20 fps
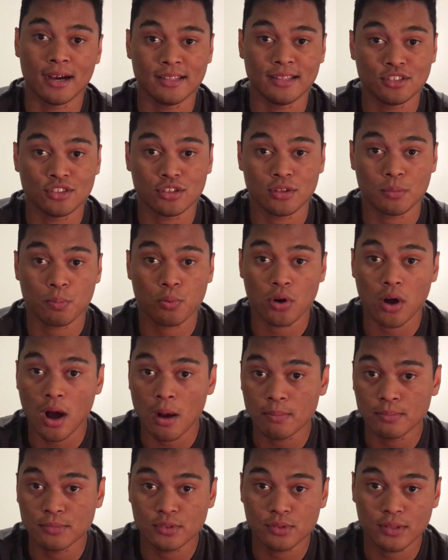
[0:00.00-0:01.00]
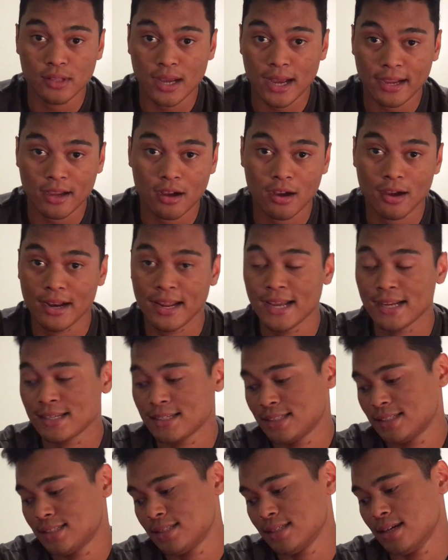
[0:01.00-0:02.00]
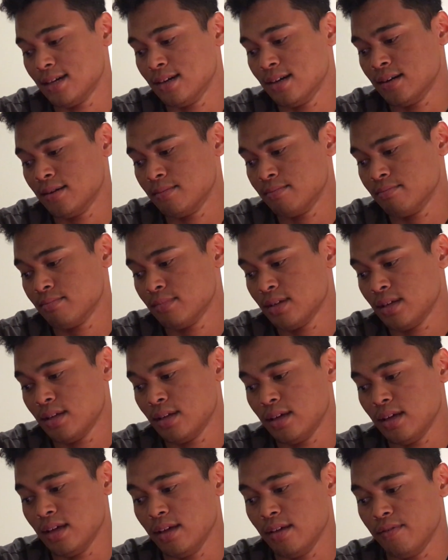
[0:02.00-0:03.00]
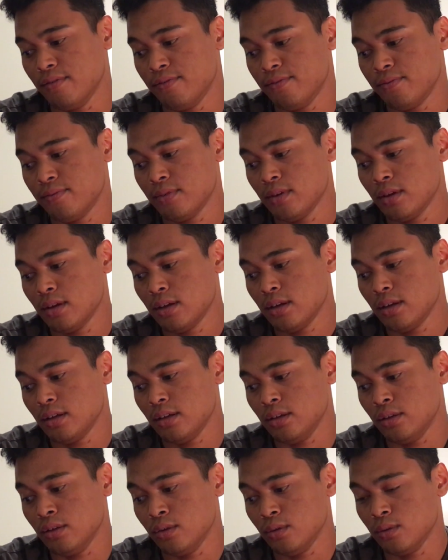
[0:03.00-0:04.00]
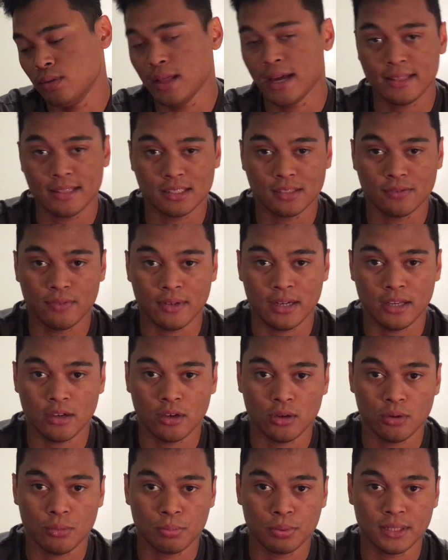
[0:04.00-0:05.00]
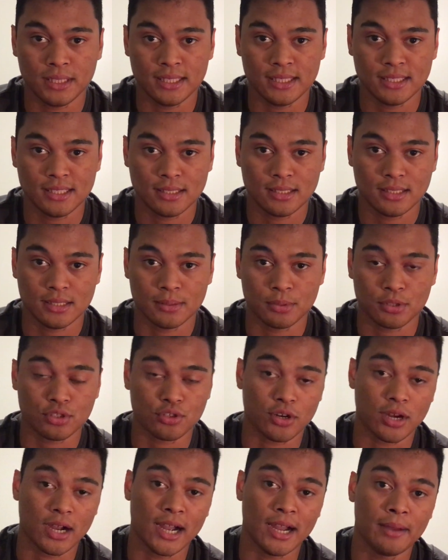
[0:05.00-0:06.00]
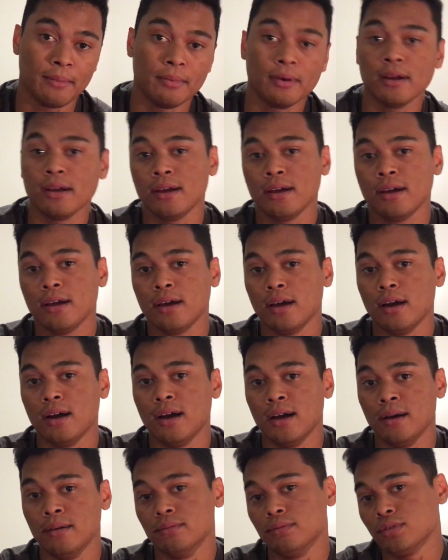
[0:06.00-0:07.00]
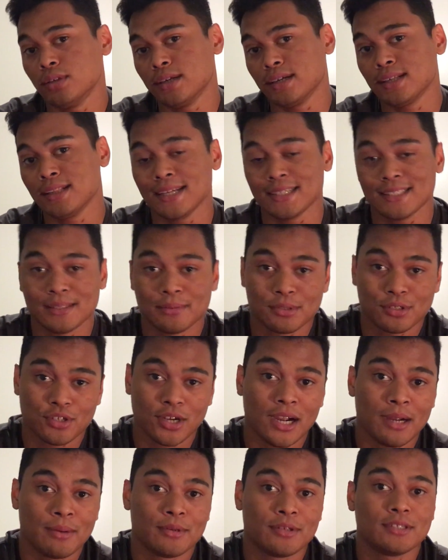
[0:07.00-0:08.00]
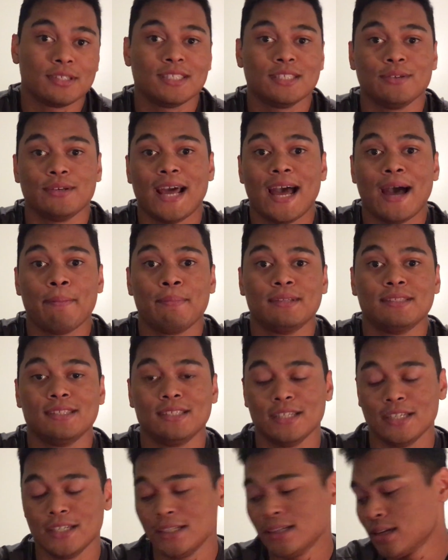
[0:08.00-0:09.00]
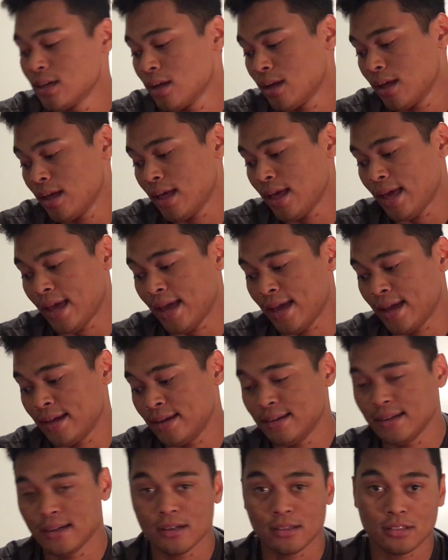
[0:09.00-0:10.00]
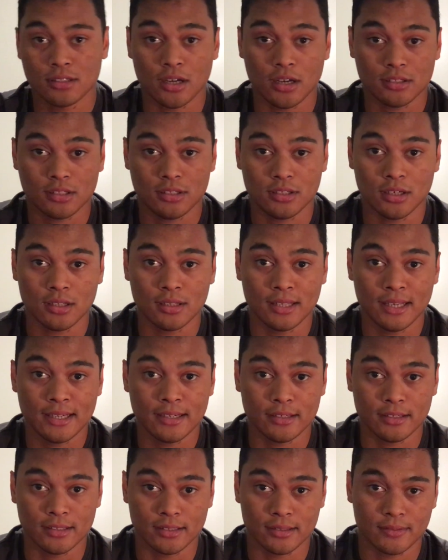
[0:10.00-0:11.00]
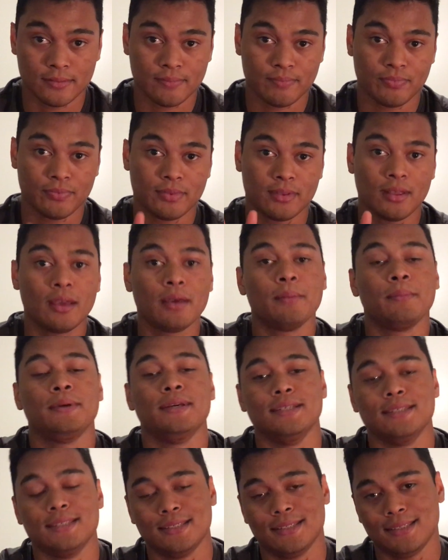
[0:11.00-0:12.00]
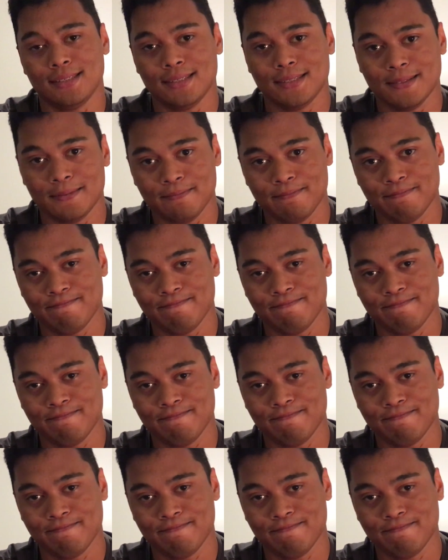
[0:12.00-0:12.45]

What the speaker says: These are the problems with the IconX. If you like this video, please subscribe. I'm trying to collect subscribers, see what happens here, and I'll talk to y'all later. Peace.